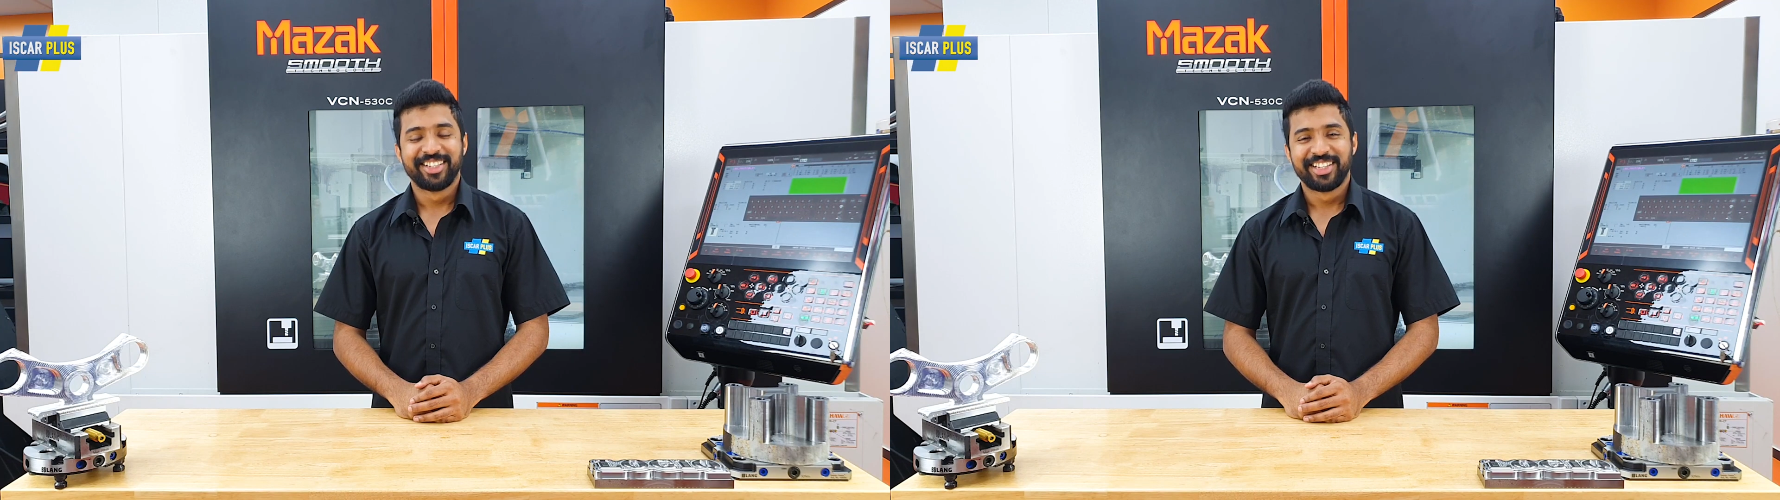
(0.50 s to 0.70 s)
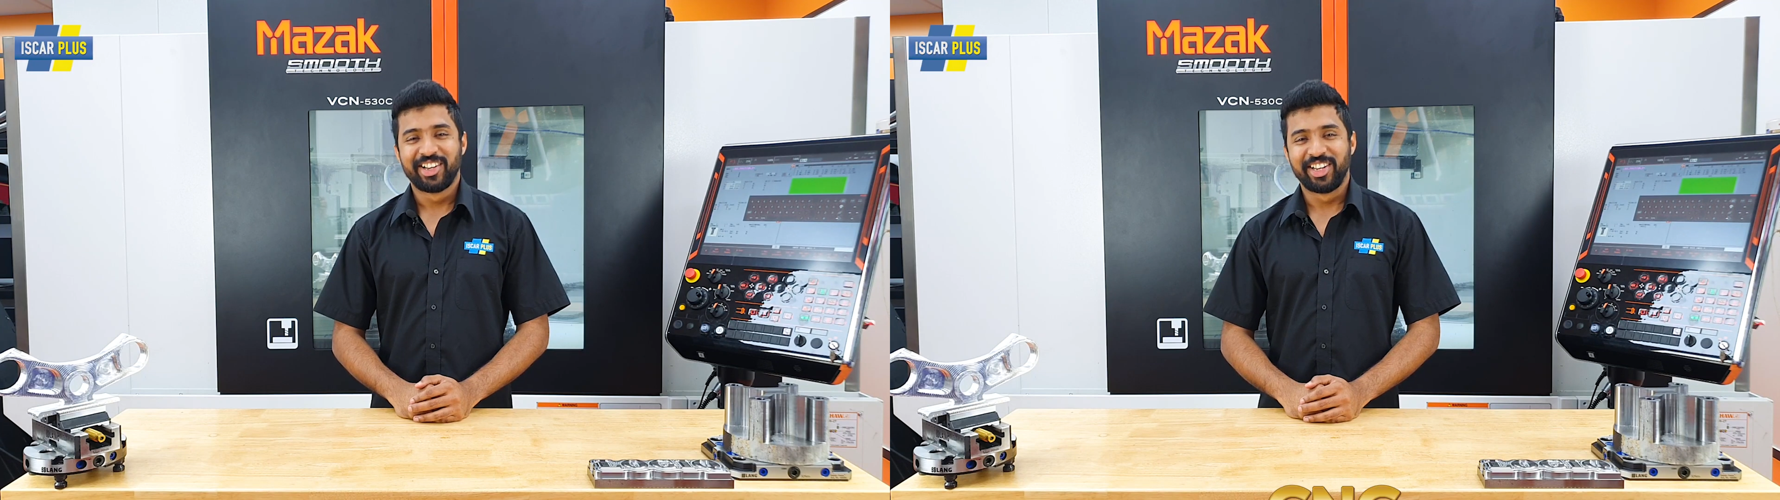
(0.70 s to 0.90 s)

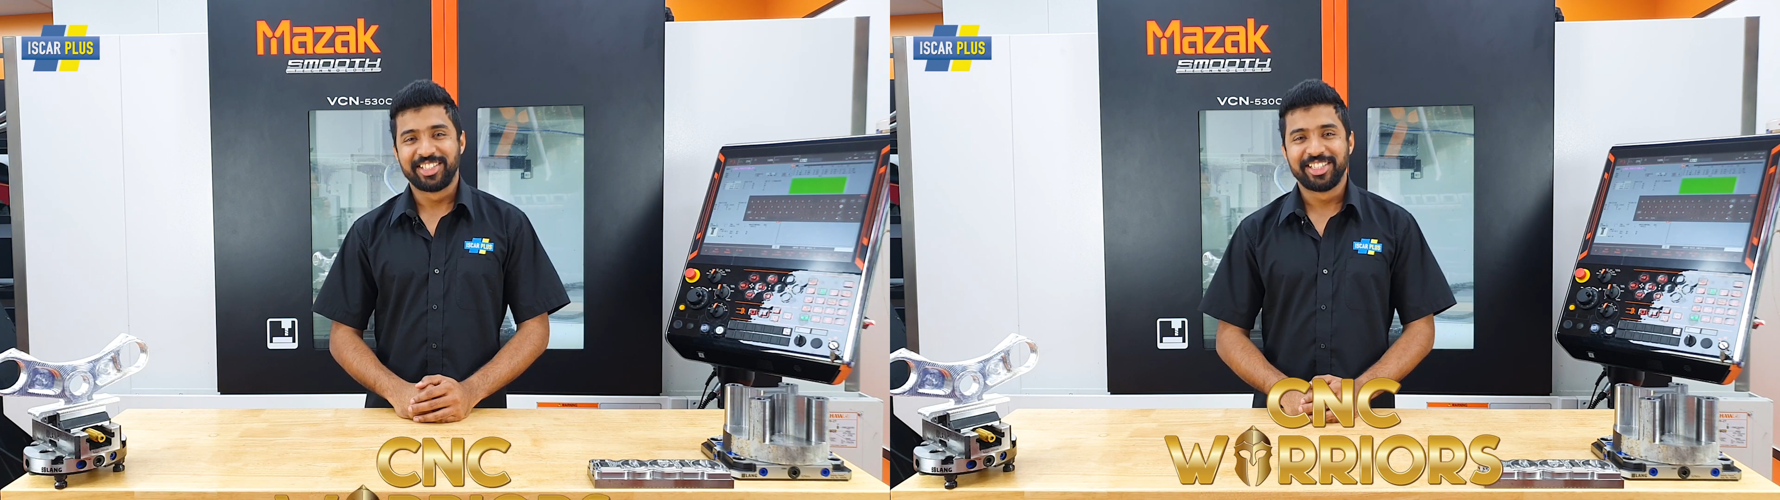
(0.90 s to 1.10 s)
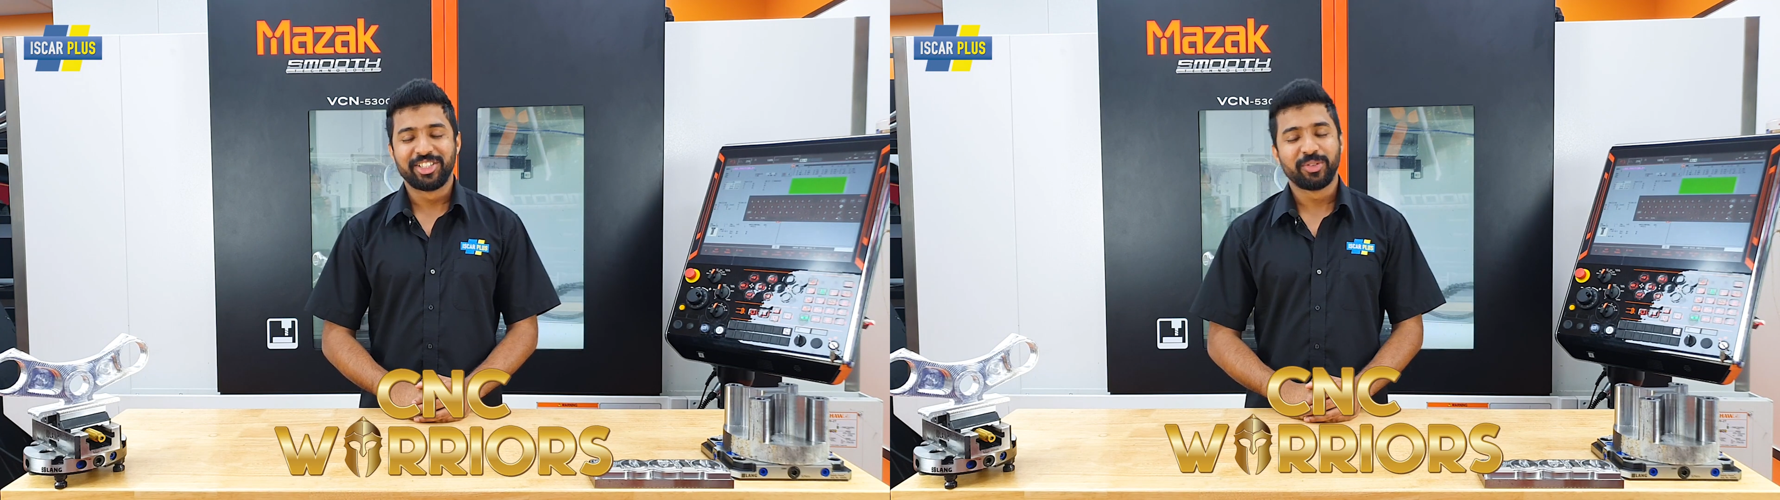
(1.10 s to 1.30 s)
G'day CNC